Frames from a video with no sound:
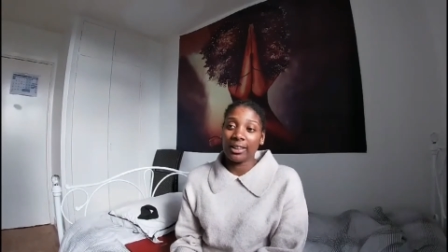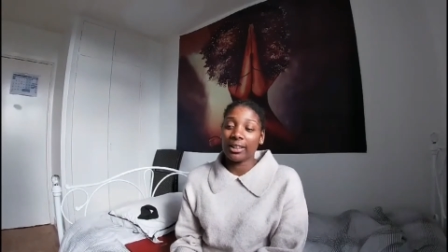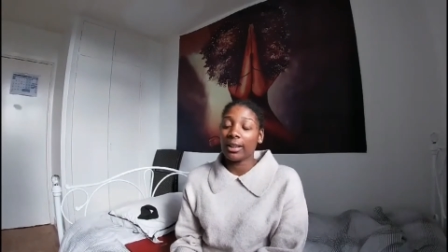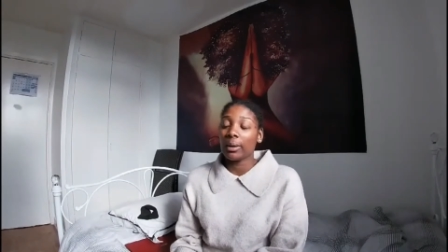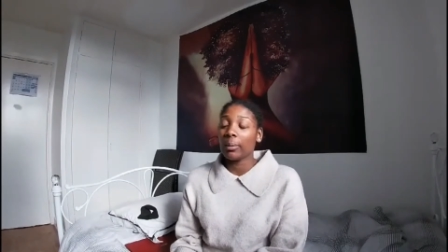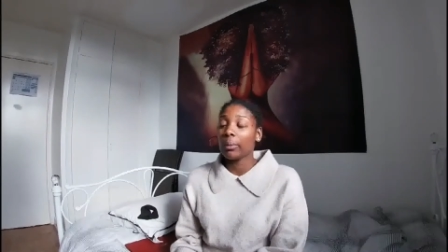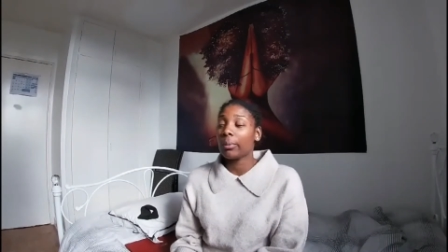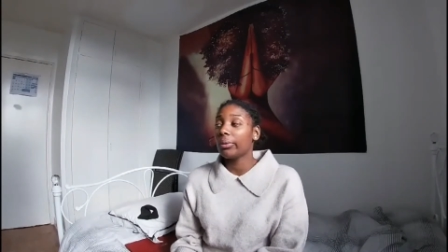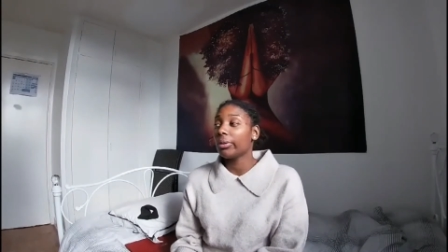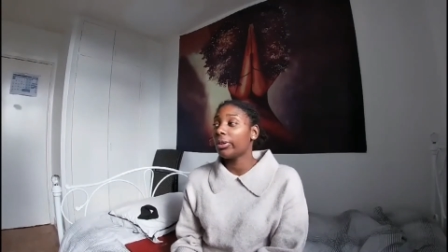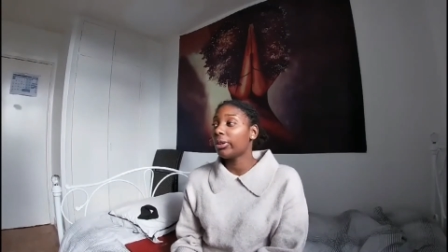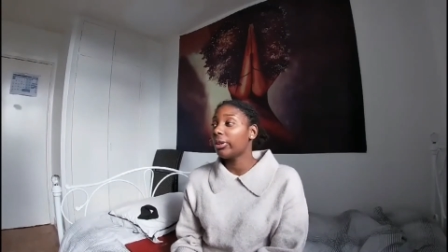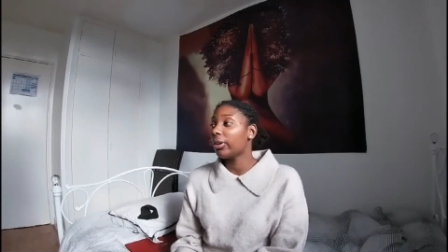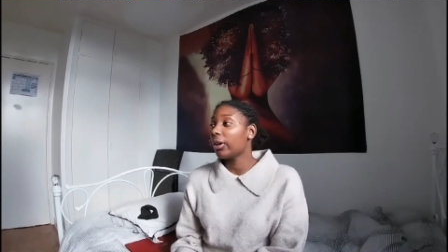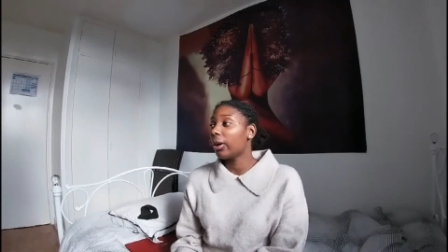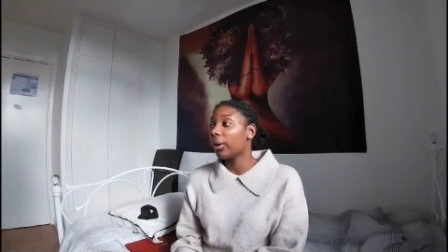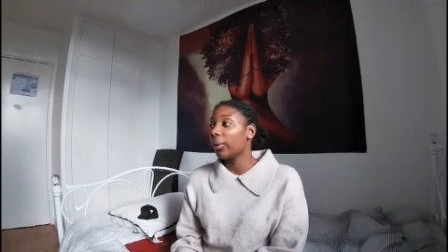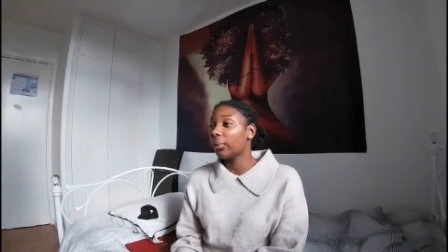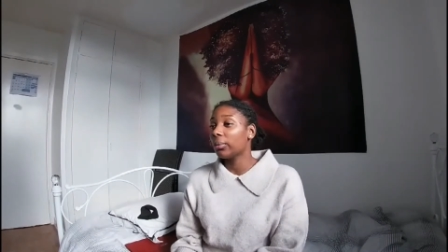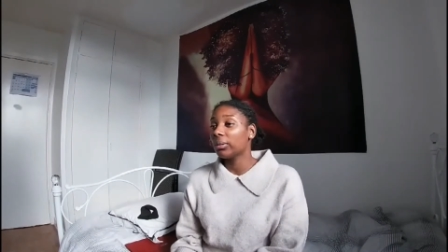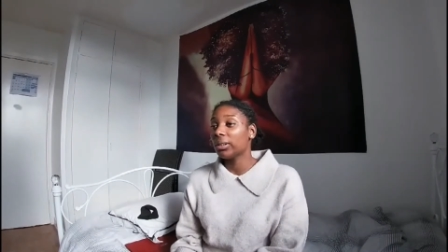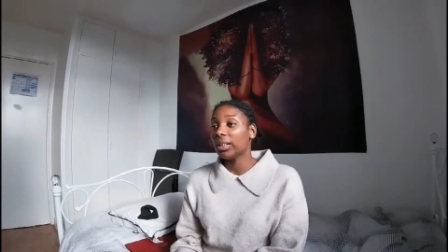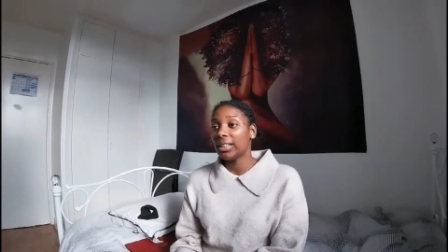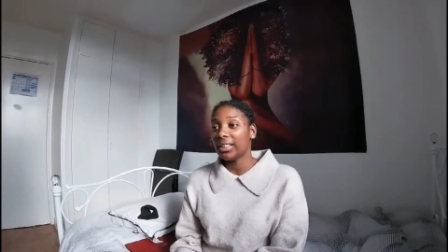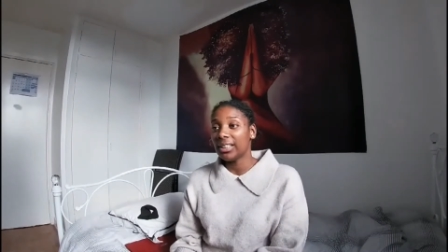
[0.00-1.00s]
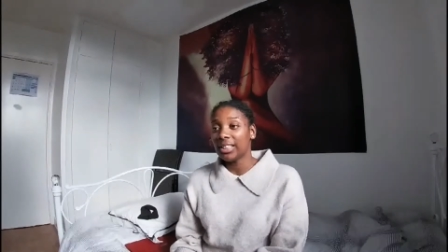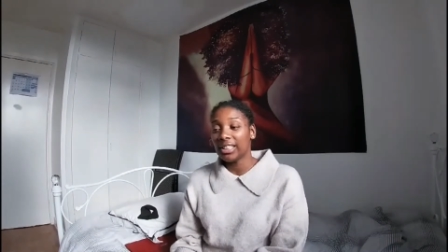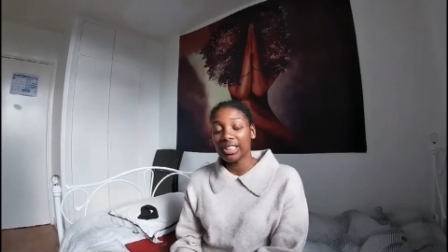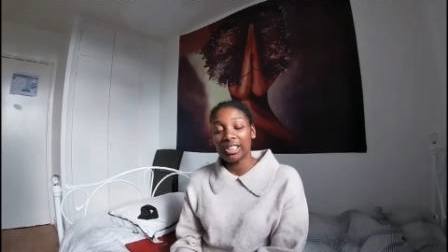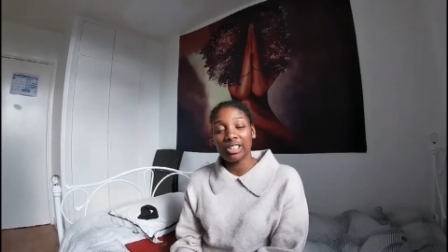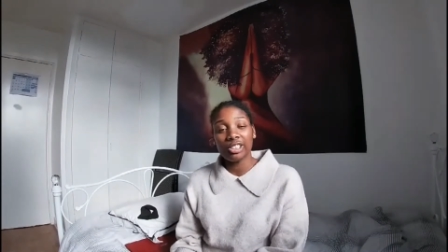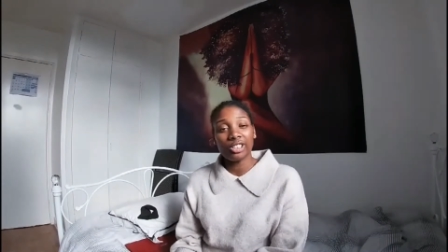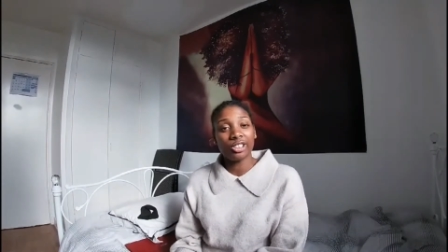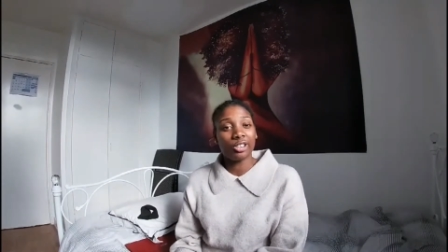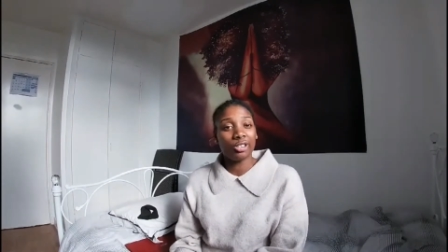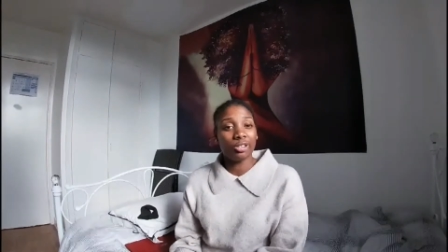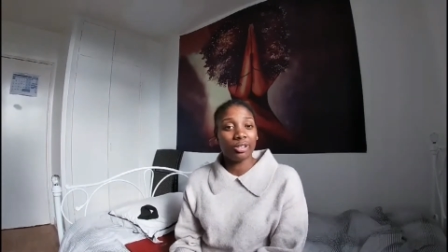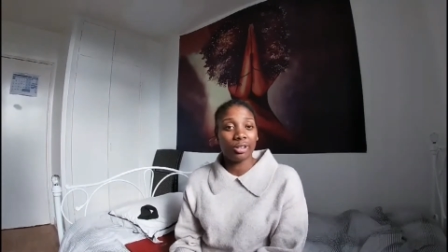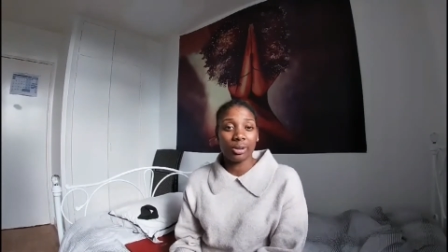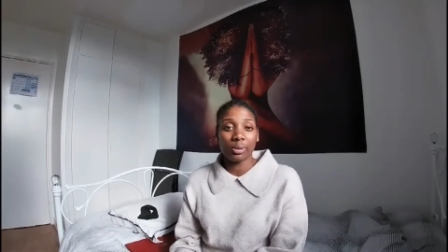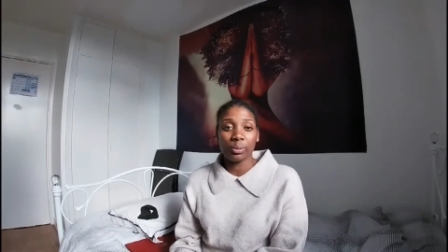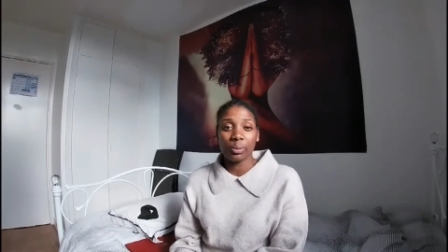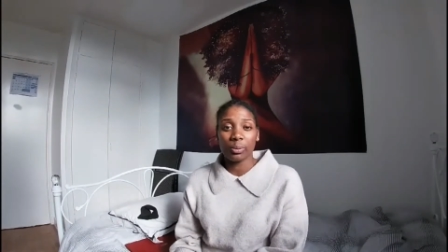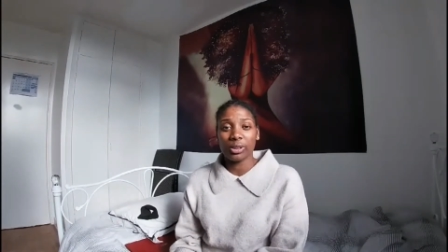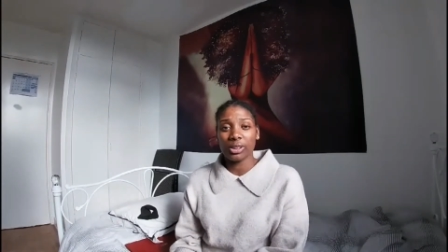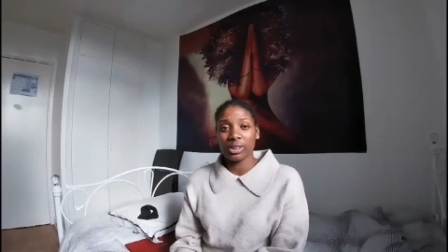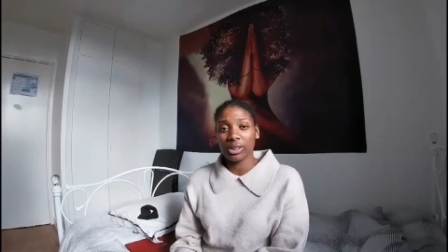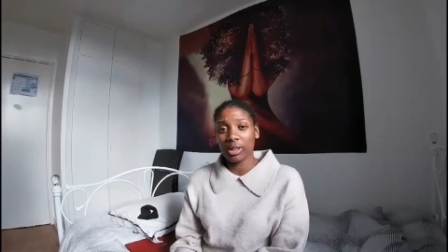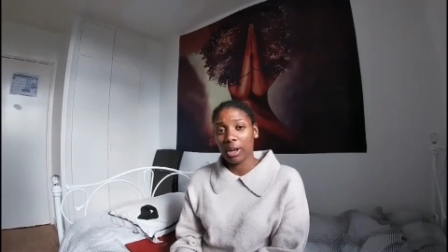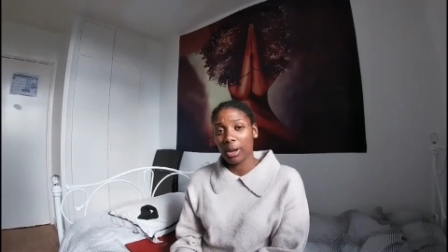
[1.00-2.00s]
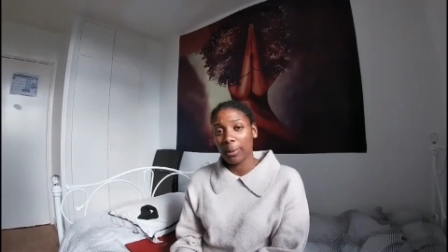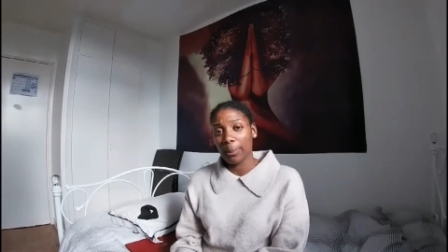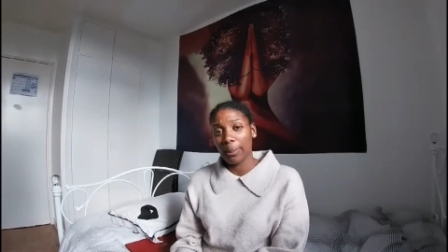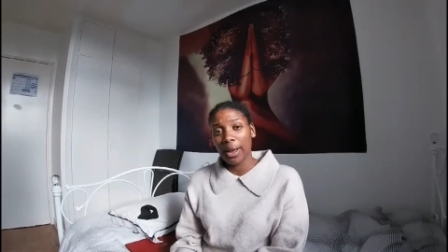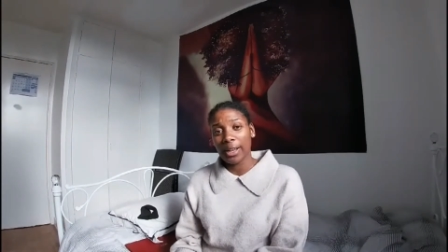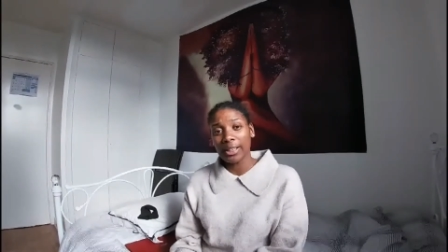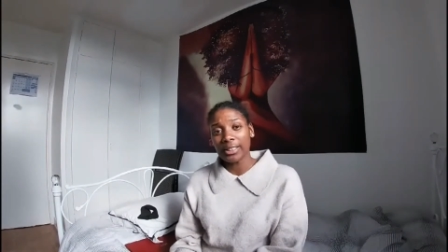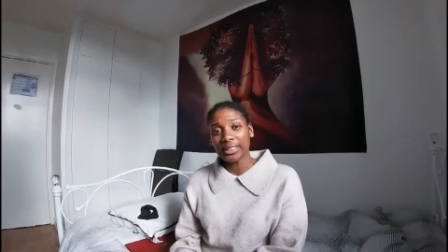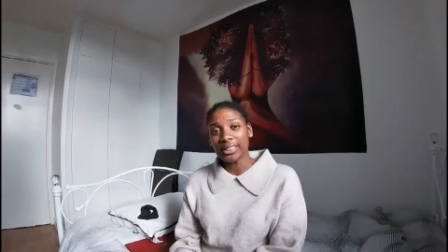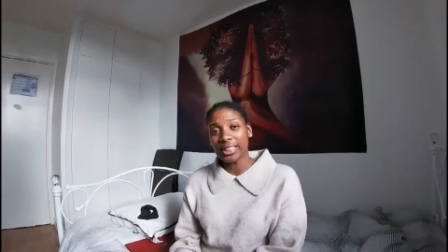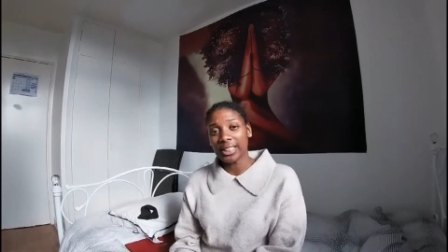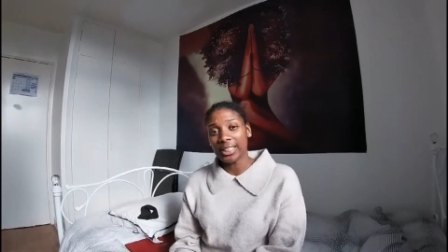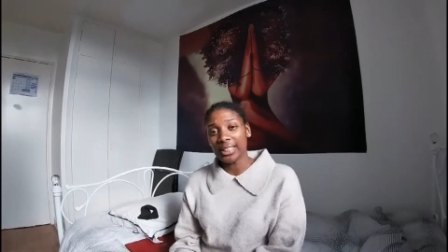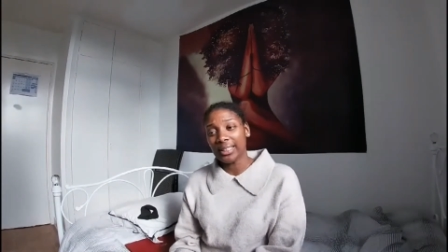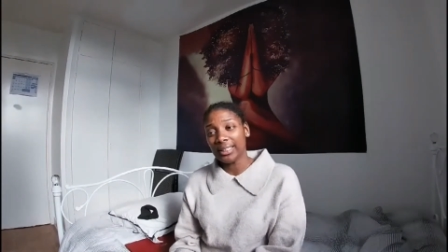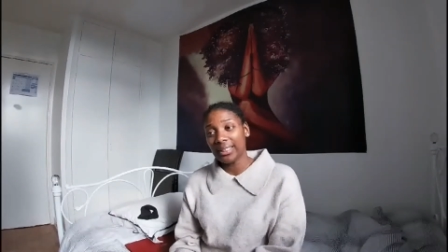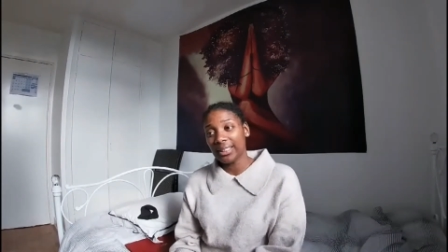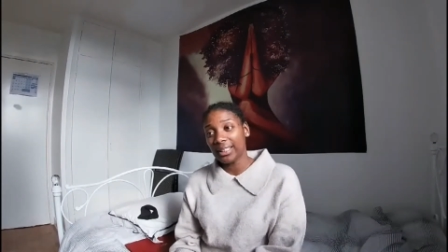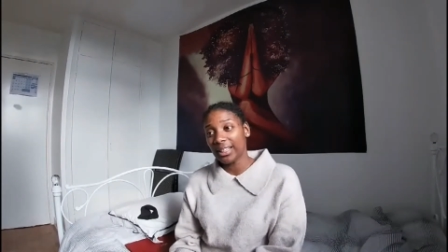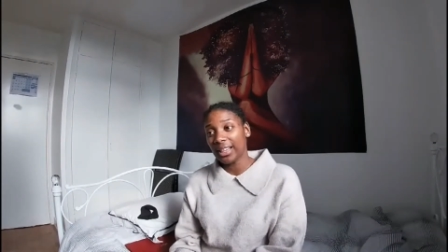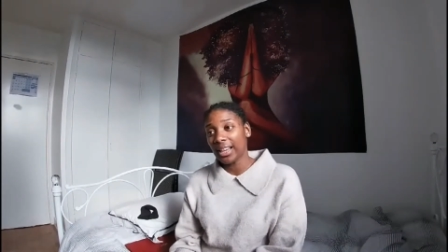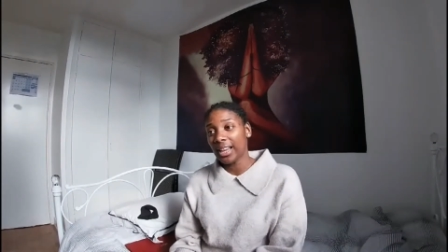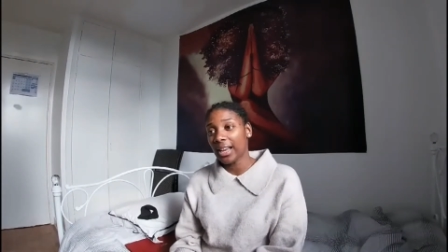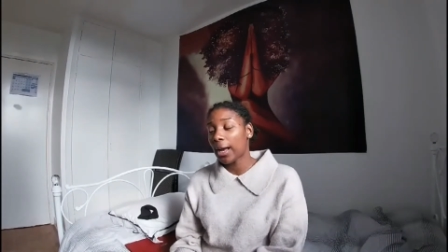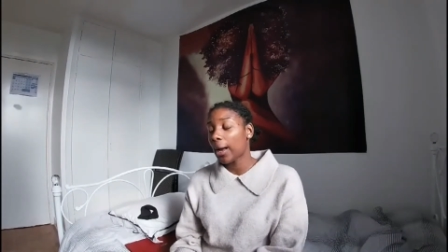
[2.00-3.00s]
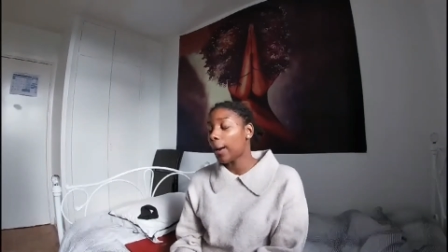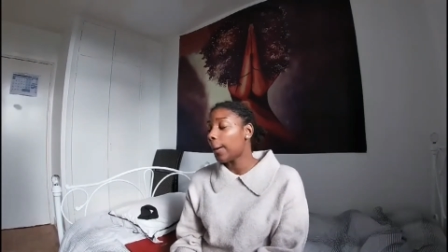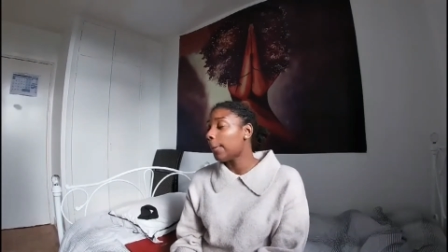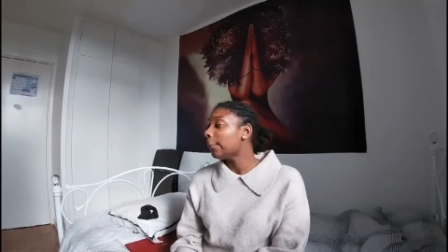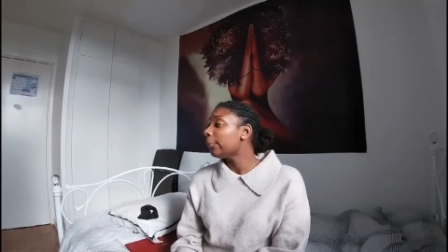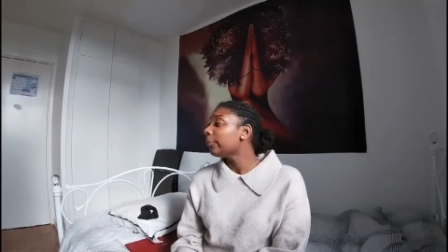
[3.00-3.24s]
They want to go. The Indian students want to go back to India,